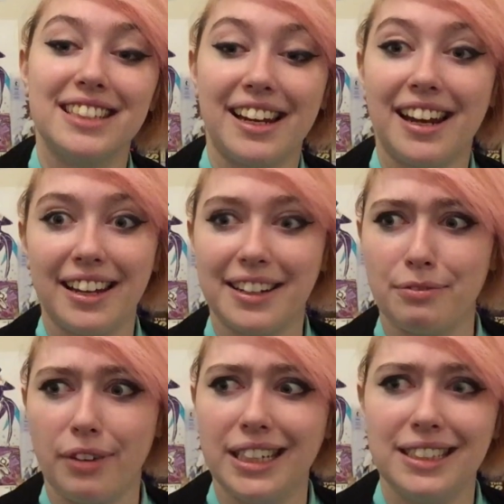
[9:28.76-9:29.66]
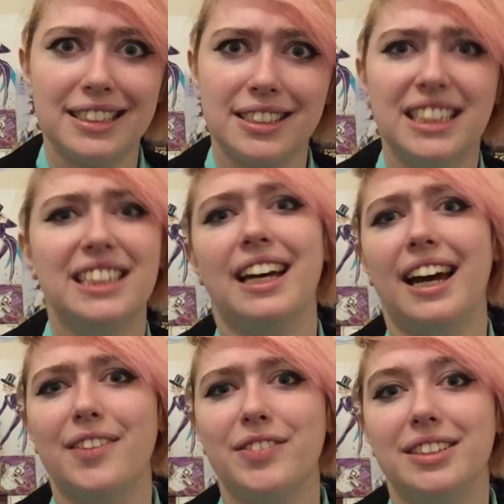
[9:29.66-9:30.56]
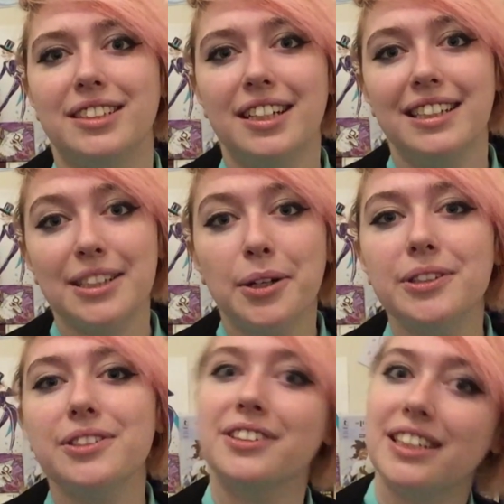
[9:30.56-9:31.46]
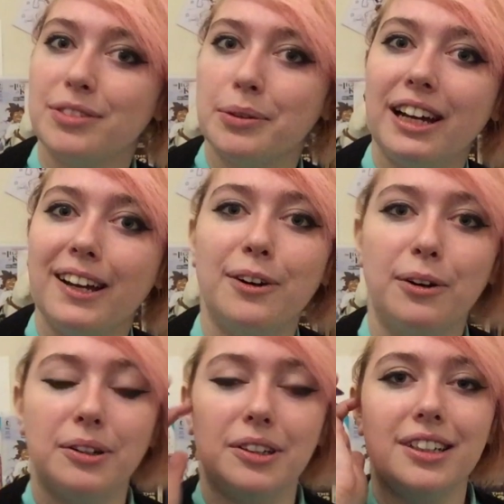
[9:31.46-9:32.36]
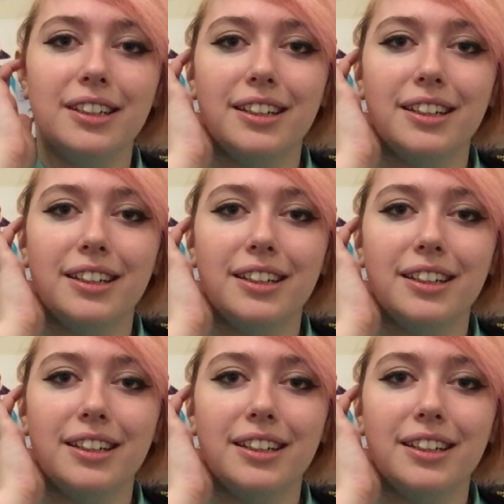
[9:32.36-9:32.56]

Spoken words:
that I can find this year that I haven't sold or given away, or